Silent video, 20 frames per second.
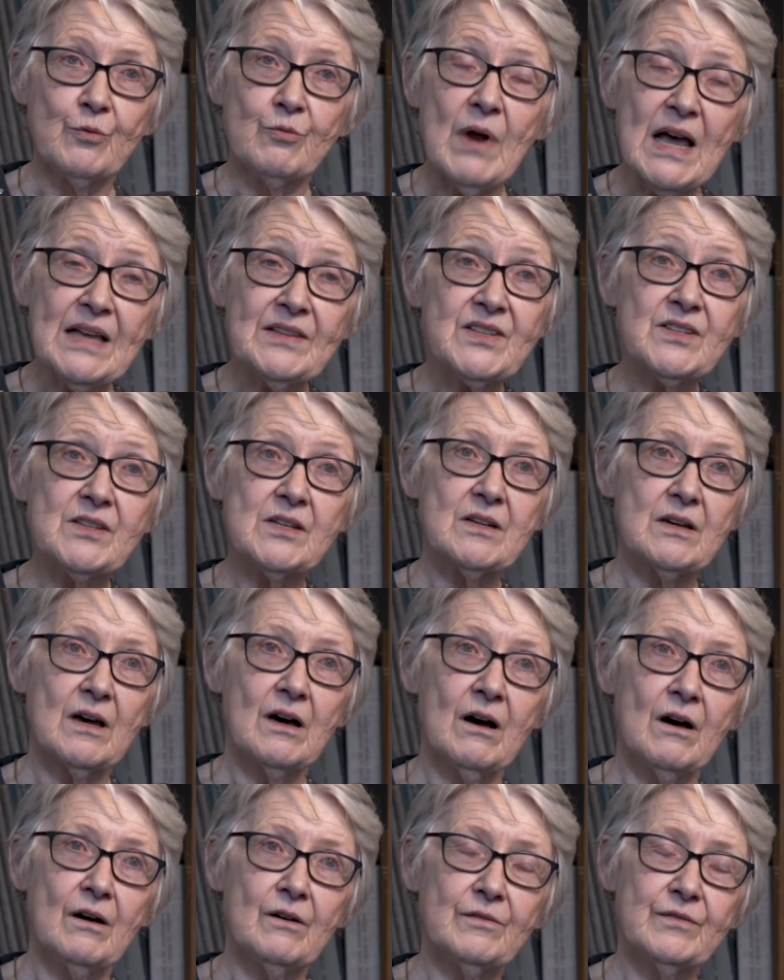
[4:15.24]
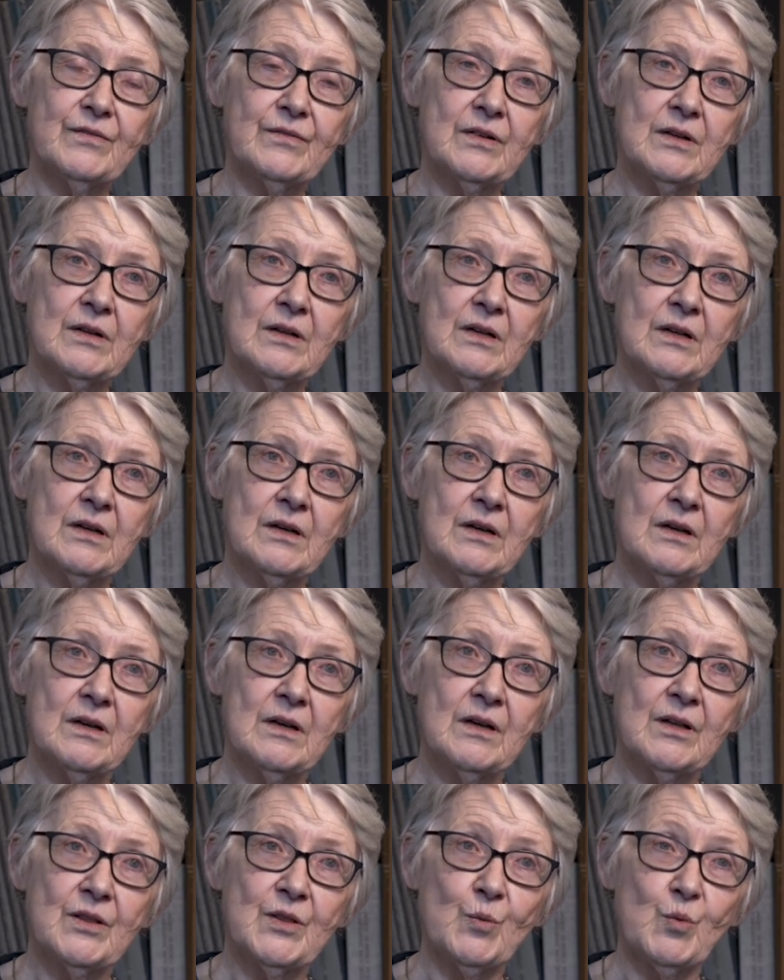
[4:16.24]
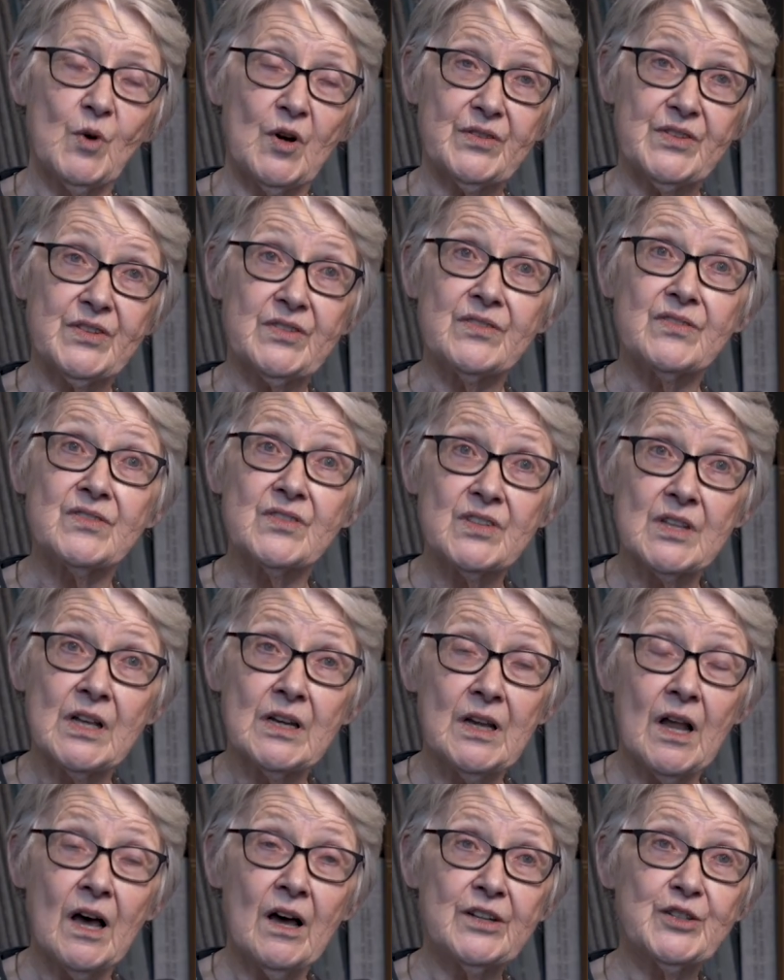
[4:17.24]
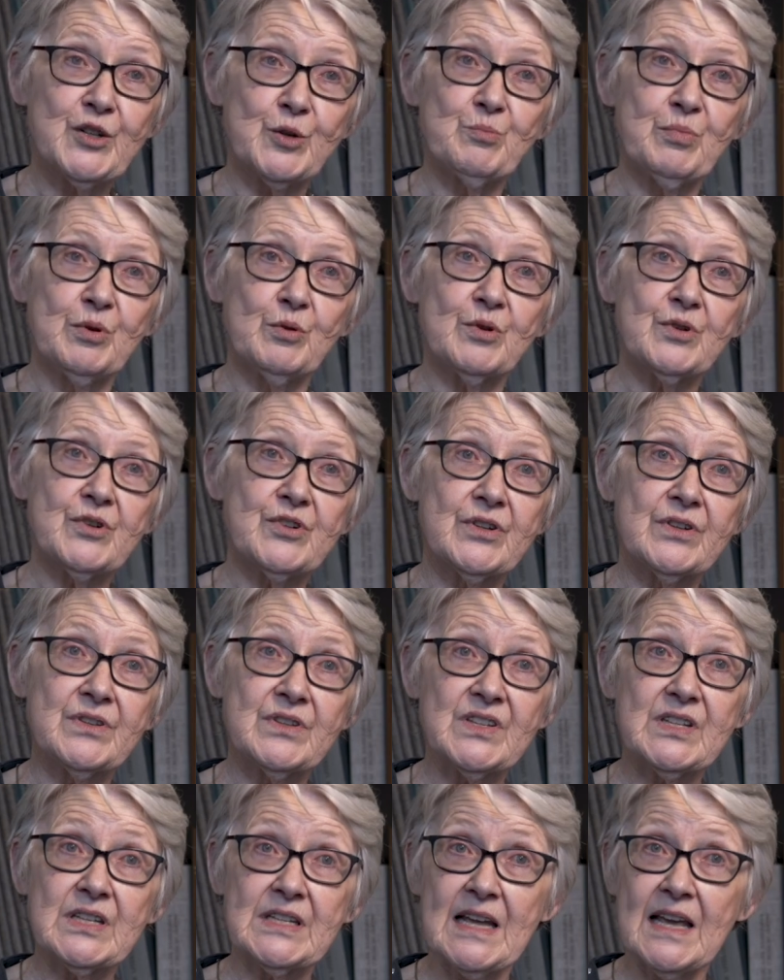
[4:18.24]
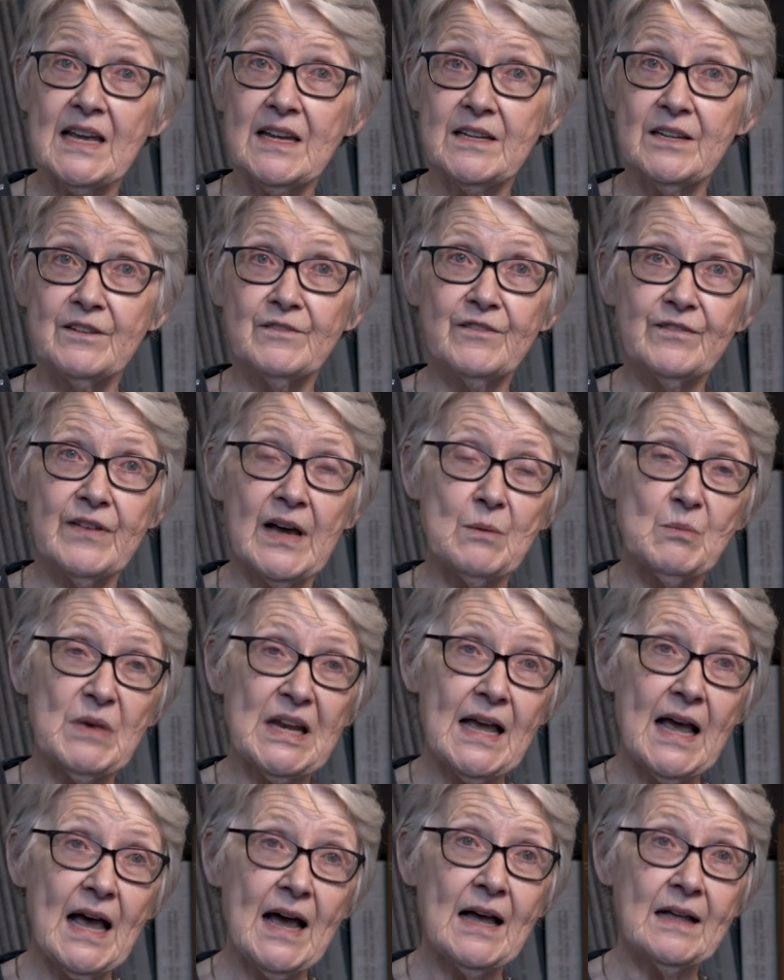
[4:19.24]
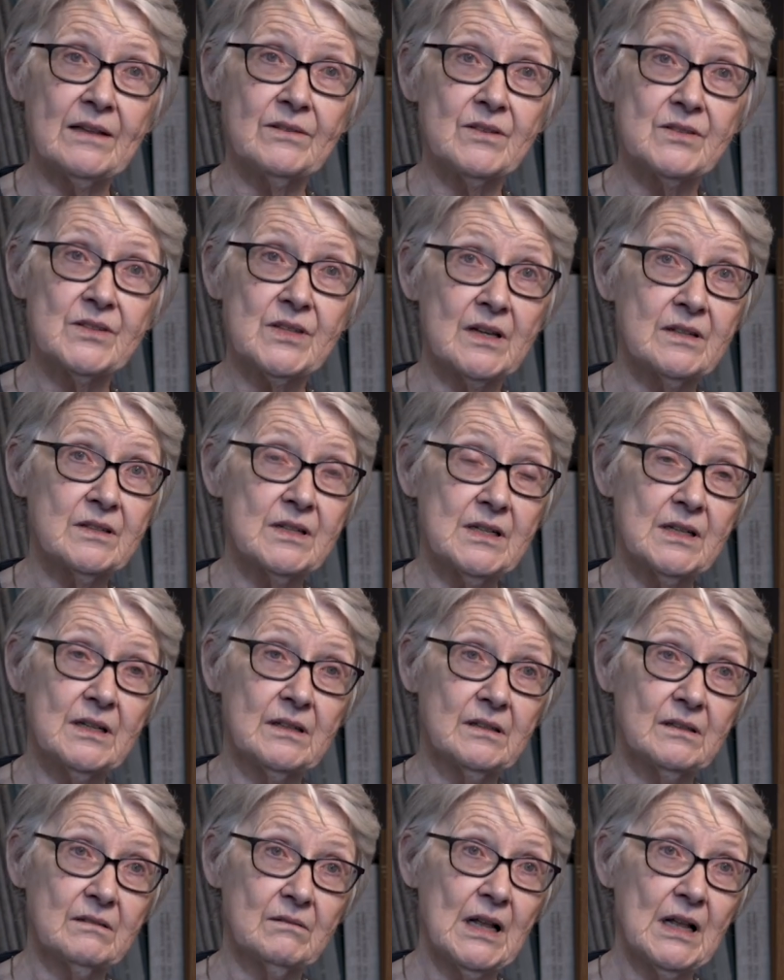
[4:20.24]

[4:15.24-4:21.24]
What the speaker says: rest of the Watsons, the larger portion, stayed in family hands until